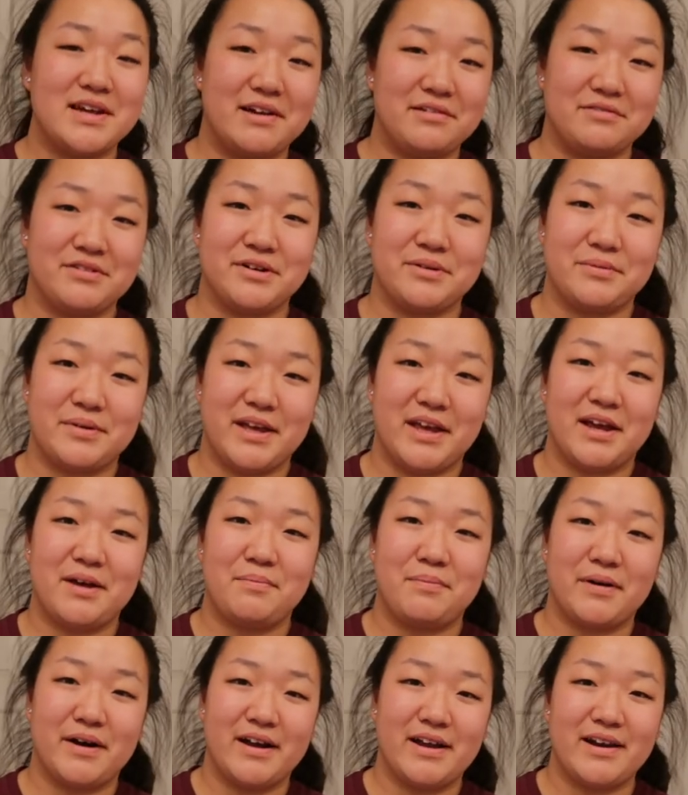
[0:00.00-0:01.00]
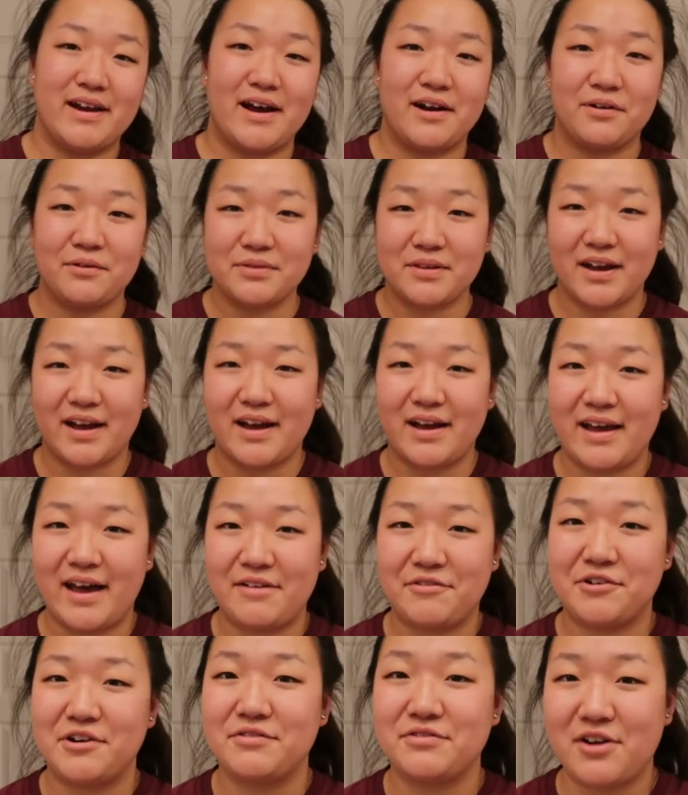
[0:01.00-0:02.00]
every week, but I don't think I
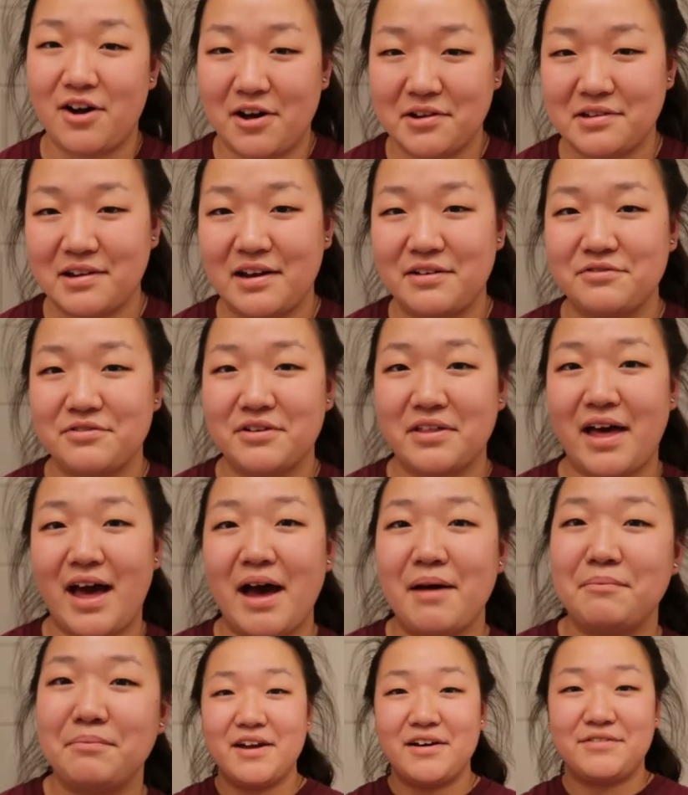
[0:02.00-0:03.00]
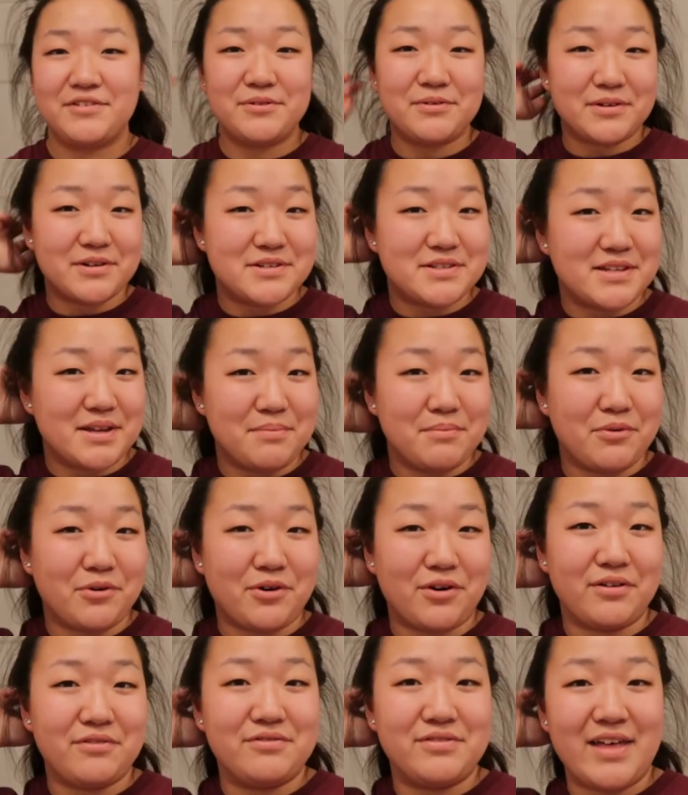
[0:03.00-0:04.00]
have enough content for that. If you want to see
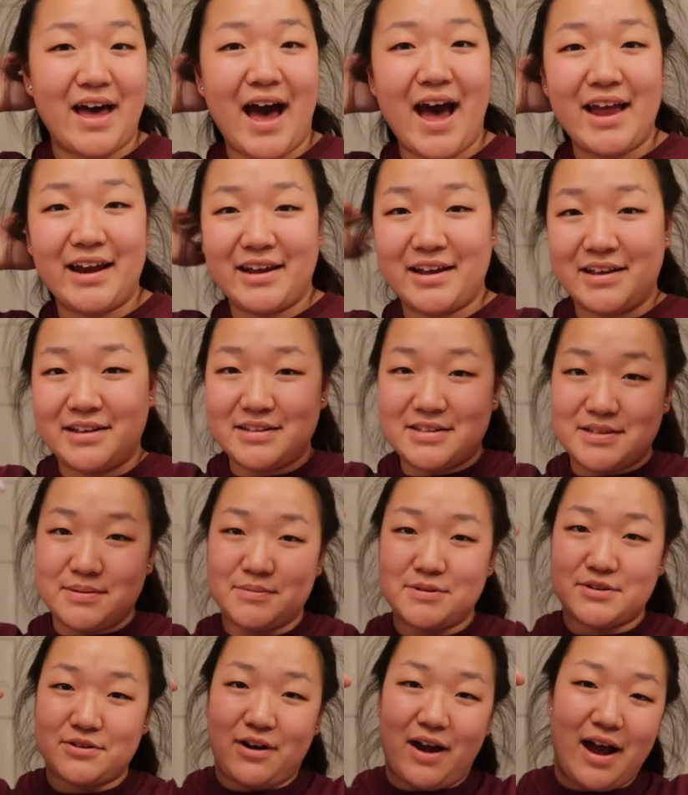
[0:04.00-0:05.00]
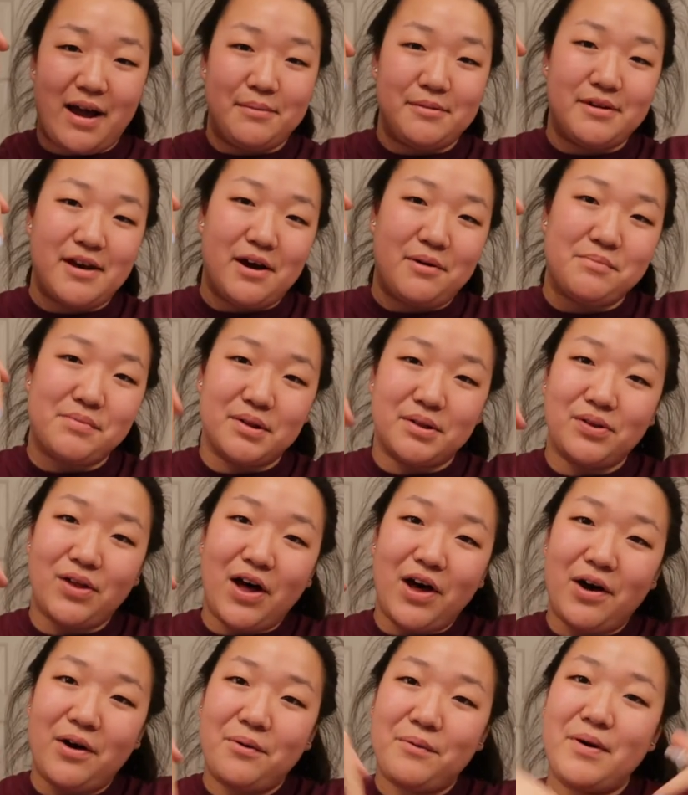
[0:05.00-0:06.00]
more of that, hit subscribe down
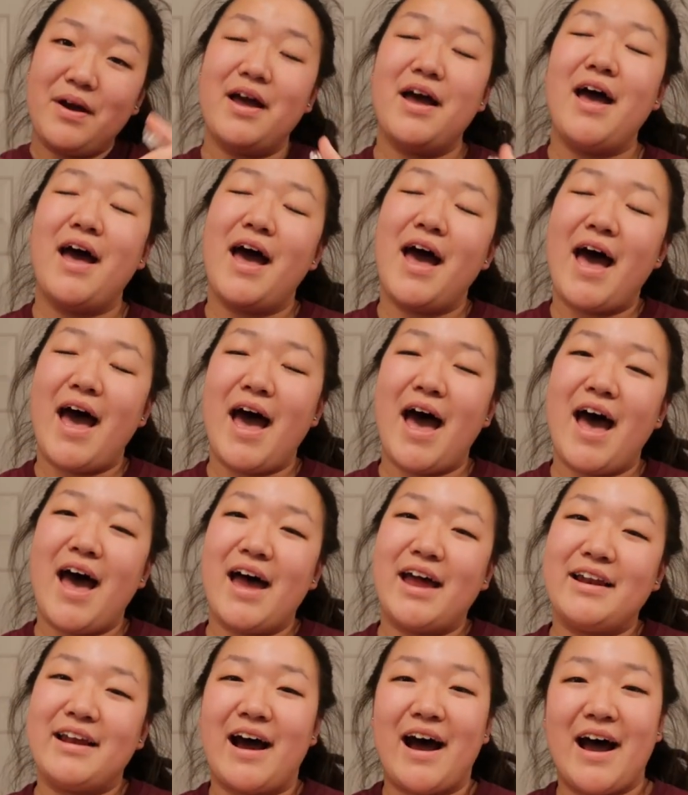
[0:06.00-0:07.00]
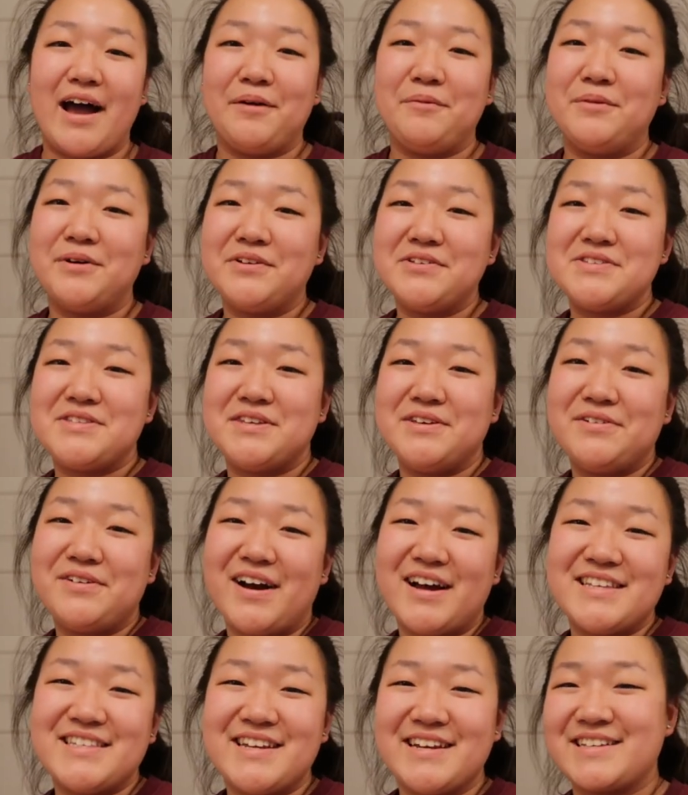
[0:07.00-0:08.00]
below, and I will see you
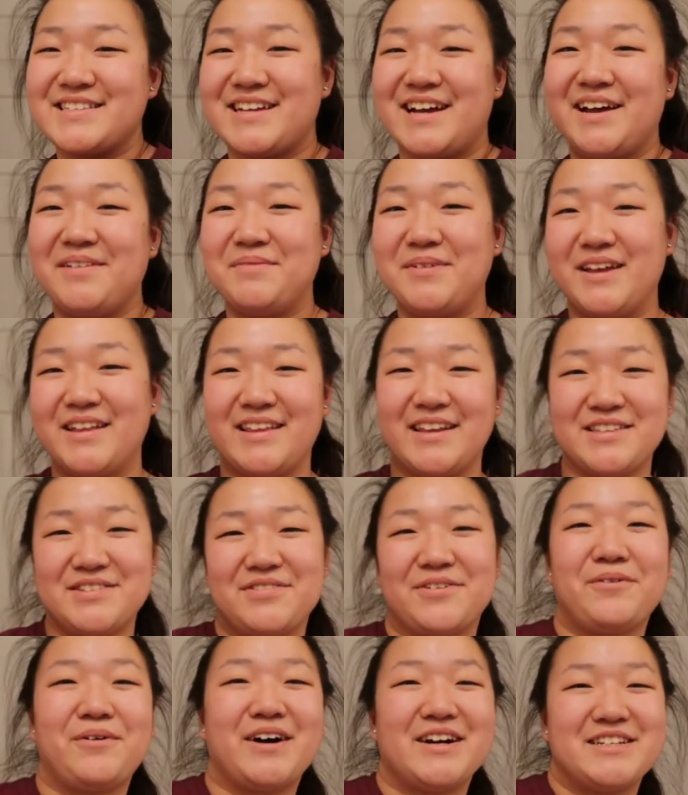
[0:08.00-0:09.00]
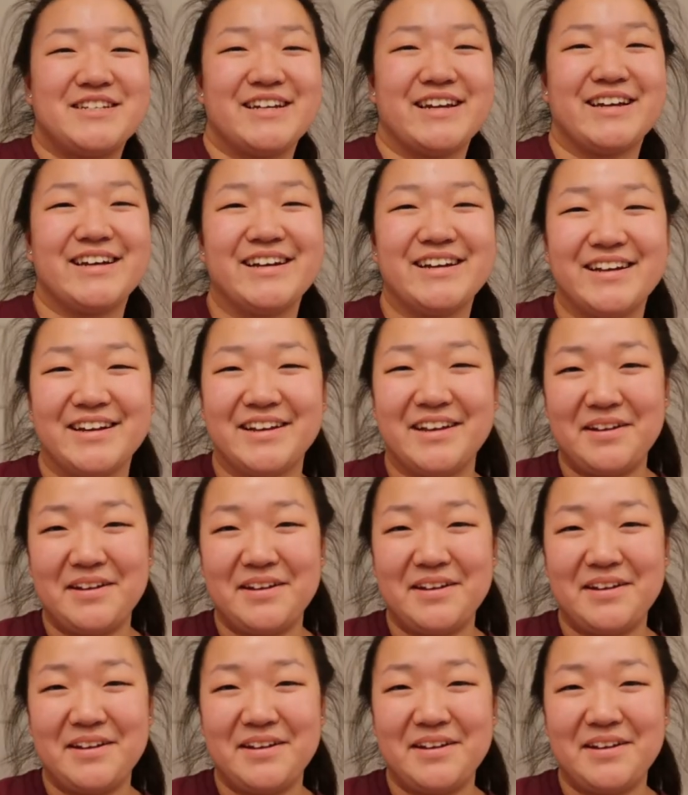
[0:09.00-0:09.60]
guys next time. Thanks for watching.